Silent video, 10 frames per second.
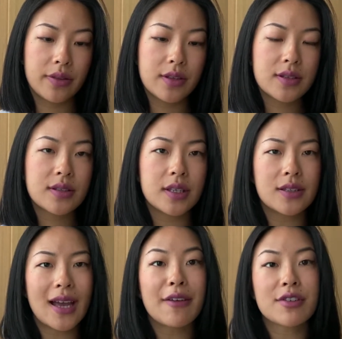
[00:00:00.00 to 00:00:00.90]
this
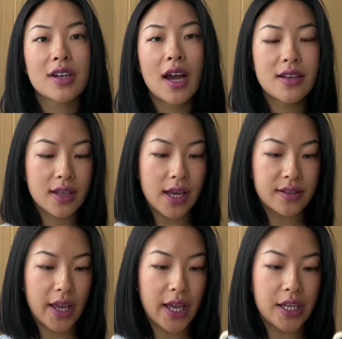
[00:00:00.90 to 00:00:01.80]
is advertised
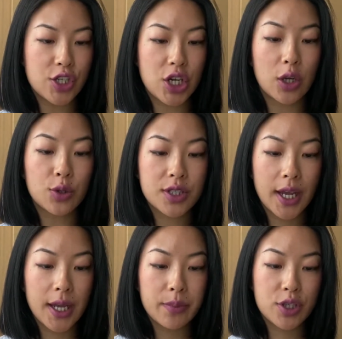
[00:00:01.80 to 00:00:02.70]
as a gel
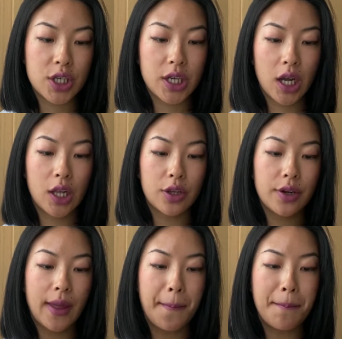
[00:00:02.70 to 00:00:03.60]
type cheek
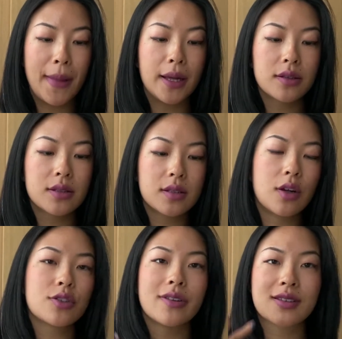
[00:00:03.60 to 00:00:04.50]
color that melts
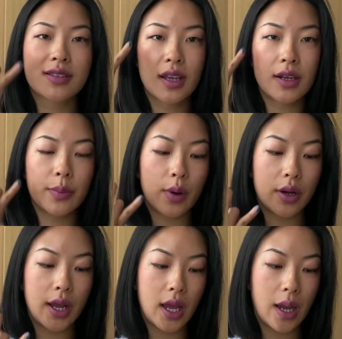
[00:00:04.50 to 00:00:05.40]
onto the skin
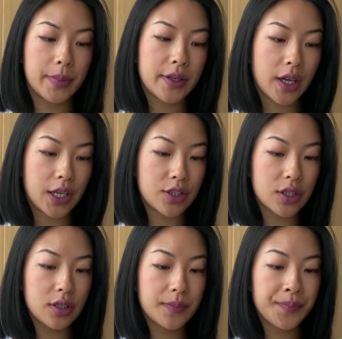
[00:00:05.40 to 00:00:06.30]
upon
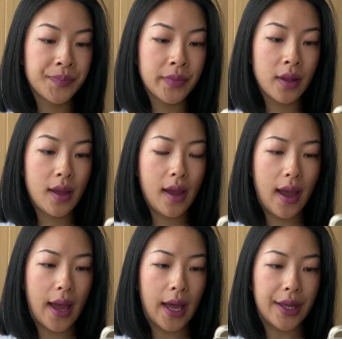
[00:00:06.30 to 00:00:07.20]
application.
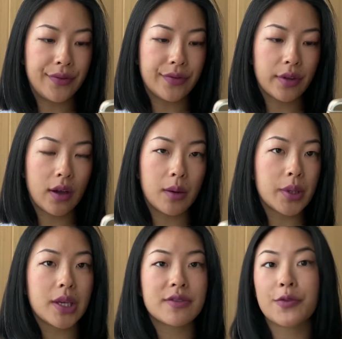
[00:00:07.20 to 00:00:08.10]
And
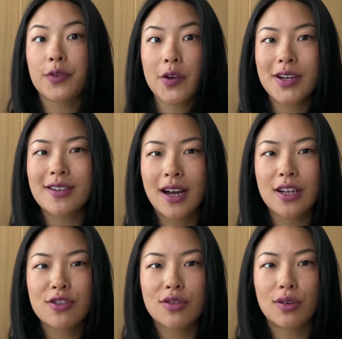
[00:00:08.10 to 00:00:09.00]
it gives a very
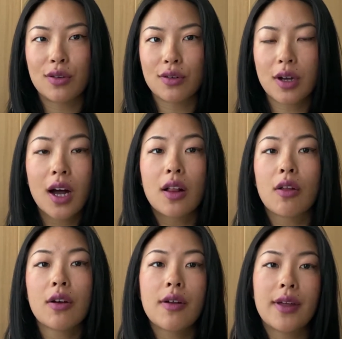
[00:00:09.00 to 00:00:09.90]
natural
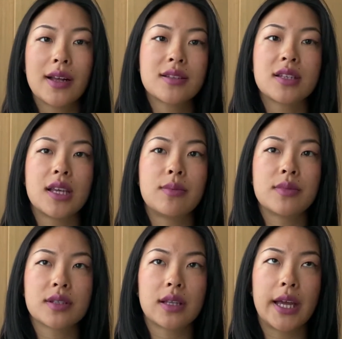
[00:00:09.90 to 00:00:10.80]
color that
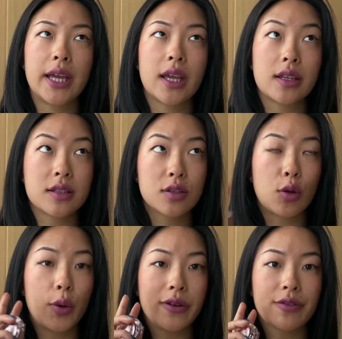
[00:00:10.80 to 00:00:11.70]
seems like it's
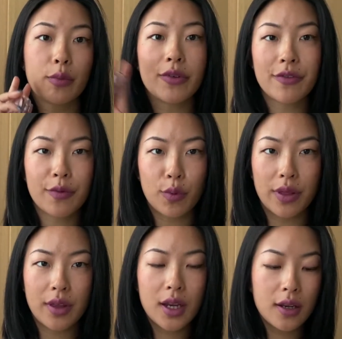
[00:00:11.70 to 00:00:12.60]
going from
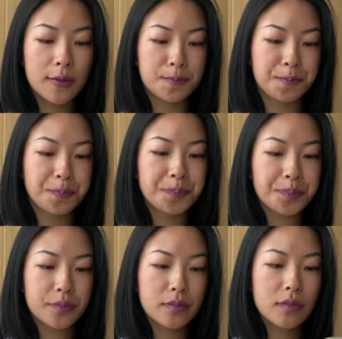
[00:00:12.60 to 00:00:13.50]
within.
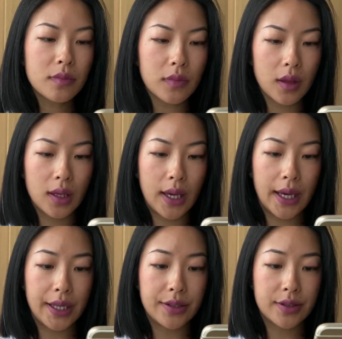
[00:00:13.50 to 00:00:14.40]

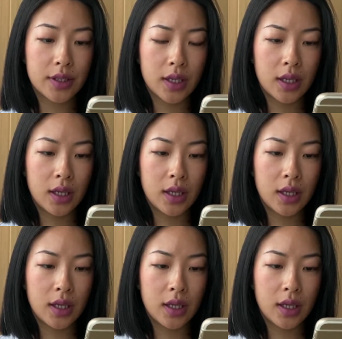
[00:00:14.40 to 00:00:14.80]
And